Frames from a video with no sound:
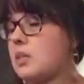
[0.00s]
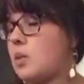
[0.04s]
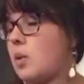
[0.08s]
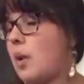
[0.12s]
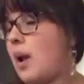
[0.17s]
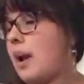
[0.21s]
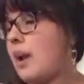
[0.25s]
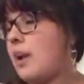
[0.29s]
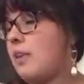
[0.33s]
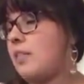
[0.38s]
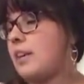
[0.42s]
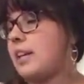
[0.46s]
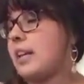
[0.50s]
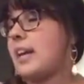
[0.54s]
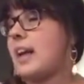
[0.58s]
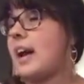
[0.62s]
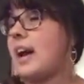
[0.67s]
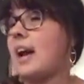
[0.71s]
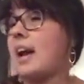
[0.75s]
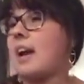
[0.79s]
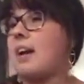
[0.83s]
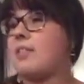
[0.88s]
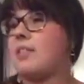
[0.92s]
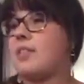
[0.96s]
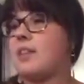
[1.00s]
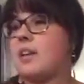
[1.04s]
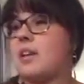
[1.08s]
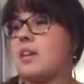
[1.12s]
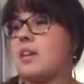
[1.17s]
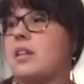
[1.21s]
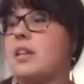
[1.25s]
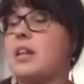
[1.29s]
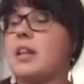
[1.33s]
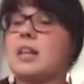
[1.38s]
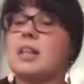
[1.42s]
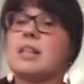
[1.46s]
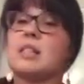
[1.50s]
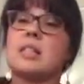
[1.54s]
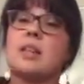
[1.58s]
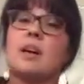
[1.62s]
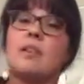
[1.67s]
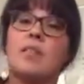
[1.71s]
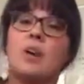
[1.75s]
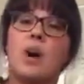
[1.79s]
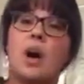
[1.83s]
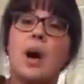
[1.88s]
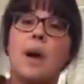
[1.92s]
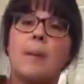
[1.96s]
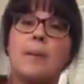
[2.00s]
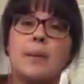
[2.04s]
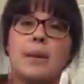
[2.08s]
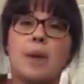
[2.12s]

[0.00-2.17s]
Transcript: So I already have the next level up,